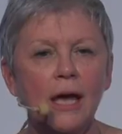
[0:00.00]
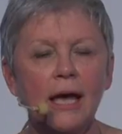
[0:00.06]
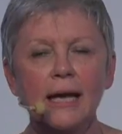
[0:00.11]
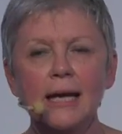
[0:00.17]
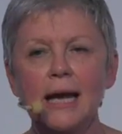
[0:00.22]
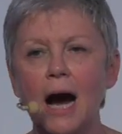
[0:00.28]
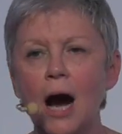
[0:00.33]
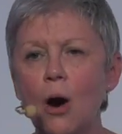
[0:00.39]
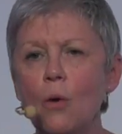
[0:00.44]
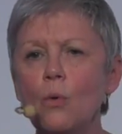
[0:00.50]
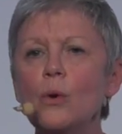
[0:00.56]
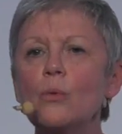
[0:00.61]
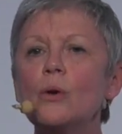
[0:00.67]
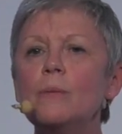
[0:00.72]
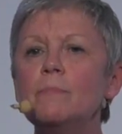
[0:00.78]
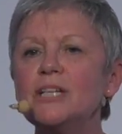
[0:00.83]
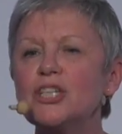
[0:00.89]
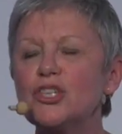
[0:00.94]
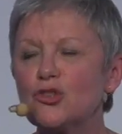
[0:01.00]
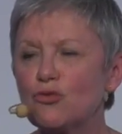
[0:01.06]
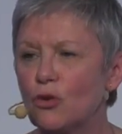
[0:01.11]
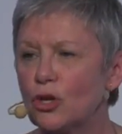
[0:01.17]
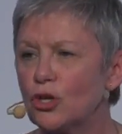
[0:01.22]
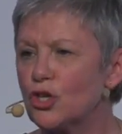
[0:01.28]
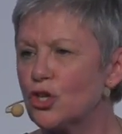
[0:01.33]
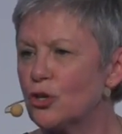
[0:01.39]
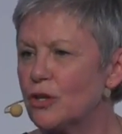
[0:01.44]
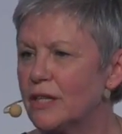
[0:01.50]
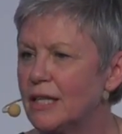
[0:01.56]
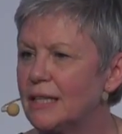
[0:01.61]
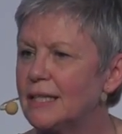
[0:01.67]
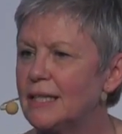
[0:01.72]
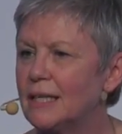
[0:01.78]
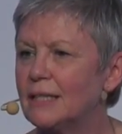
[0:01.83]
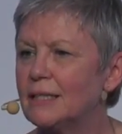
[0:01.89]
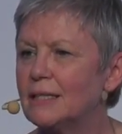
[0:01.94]
and how we will be structure
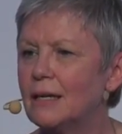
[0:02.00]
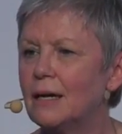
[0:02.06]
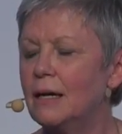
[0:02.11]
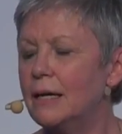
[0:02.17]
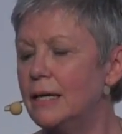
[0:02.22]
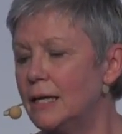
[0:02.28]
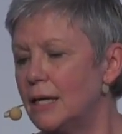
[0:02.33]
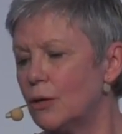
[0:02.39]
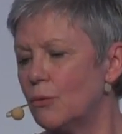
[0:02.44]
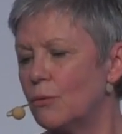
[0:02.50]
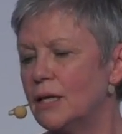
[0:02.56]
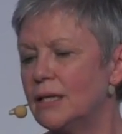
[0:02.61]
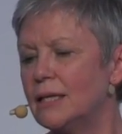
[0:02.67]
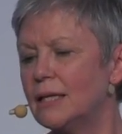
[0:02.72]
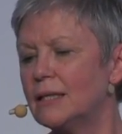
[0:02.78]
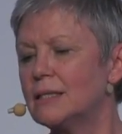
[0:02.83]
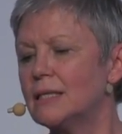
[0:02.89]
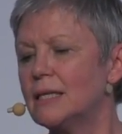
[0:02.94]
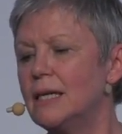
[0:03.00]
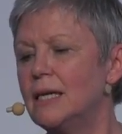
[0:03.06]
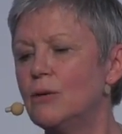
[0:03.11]
that data in a way that